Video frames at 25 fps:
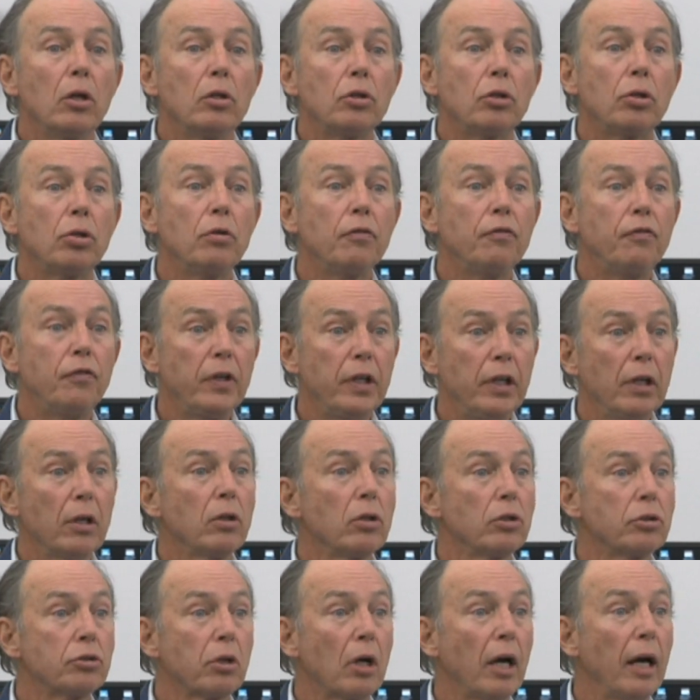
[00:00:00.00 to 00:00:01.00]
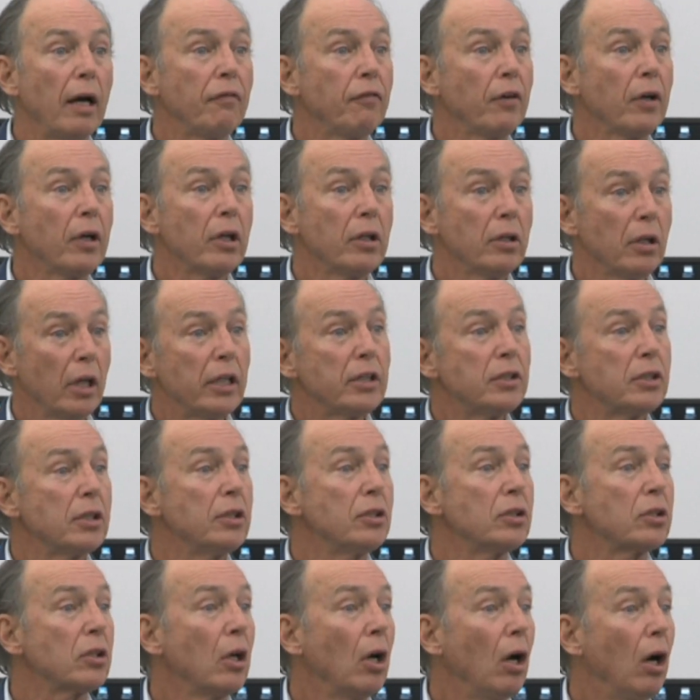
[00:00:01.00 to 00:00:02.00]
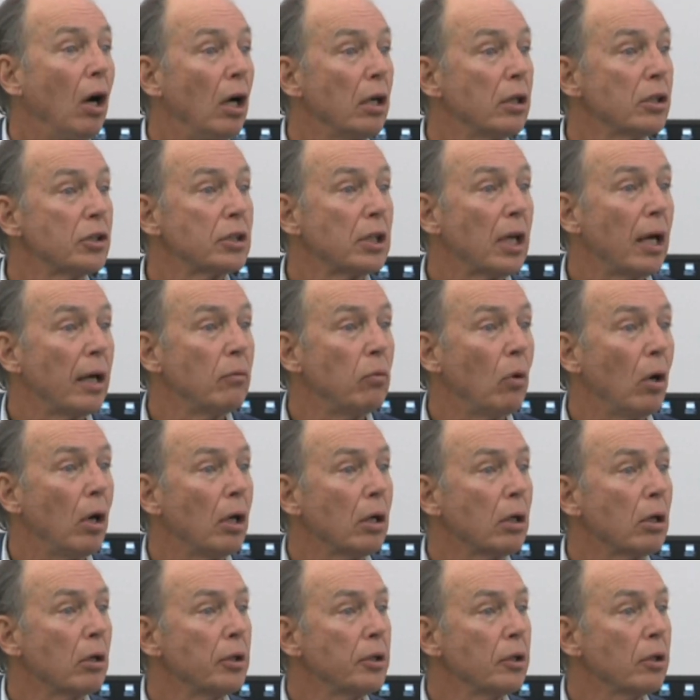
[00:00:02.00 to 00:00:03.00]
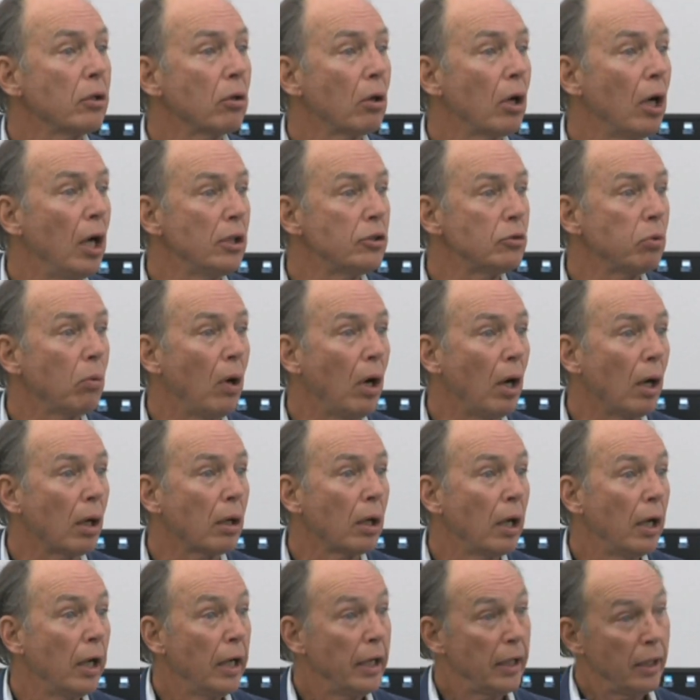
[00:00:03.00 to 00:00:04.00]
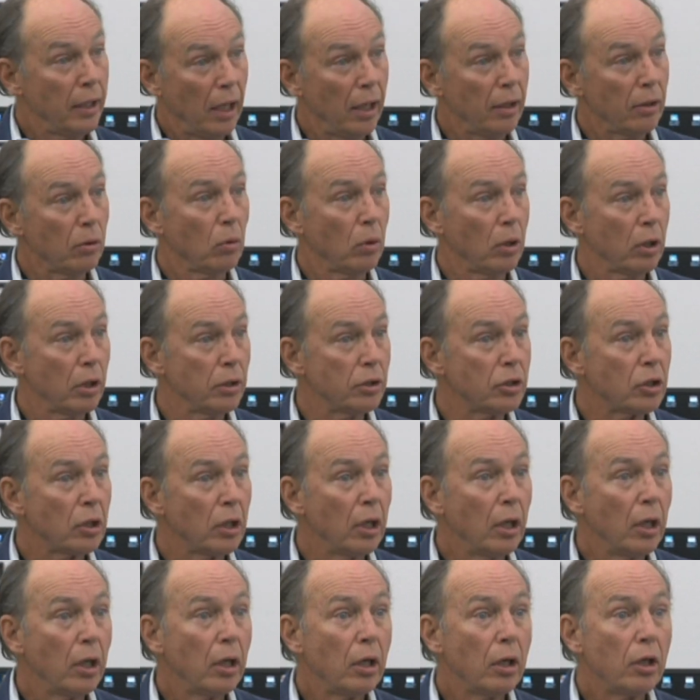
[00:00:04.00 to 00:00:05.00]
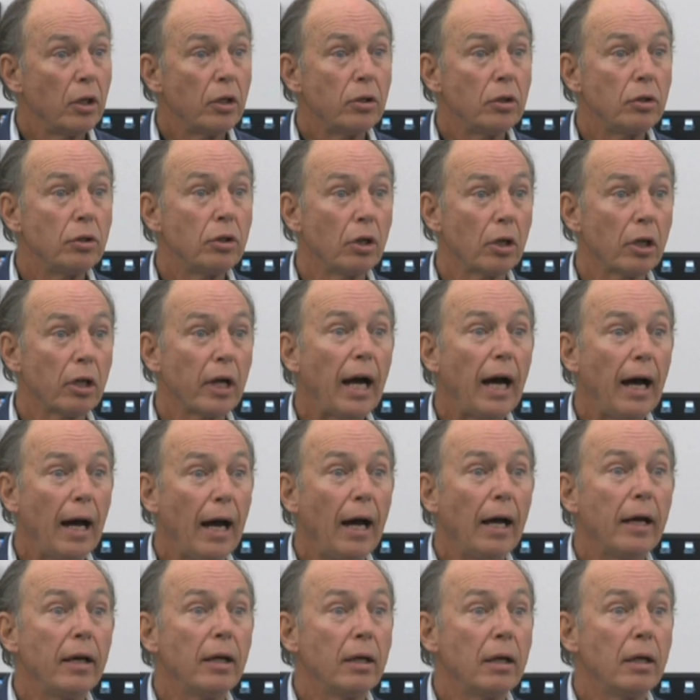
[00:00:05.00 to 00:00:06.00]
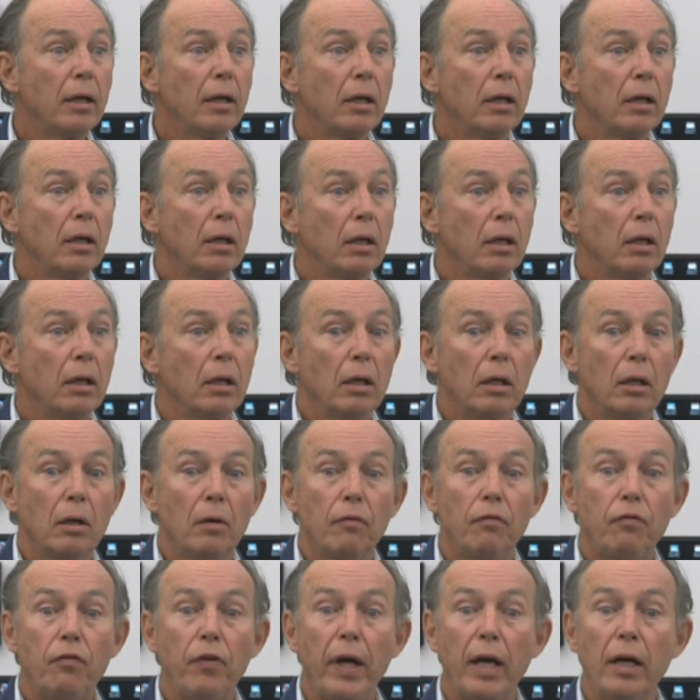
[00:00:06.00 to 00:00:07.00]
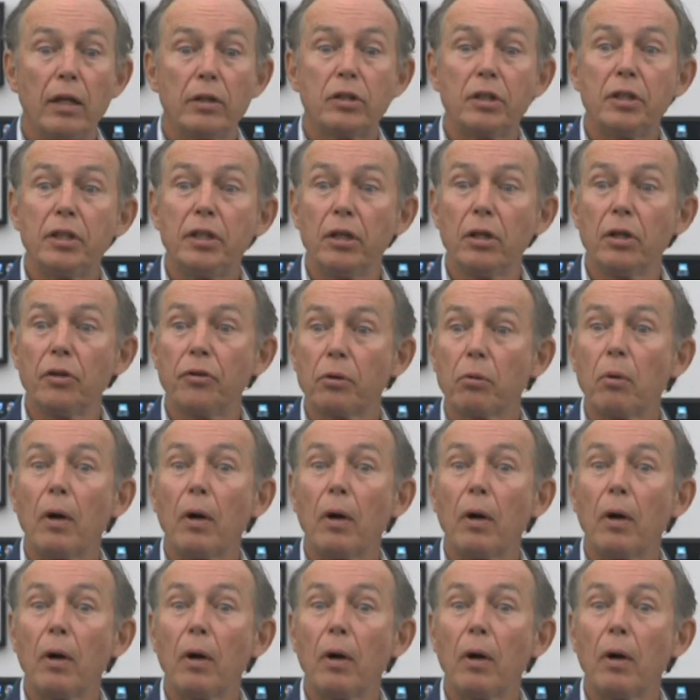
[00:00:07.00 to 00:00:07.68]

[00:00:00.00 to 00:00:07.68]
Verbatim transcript: to vehicle traffic unless he's on a sidewalk or in the crosswalk? In other words, your guy failed to yield the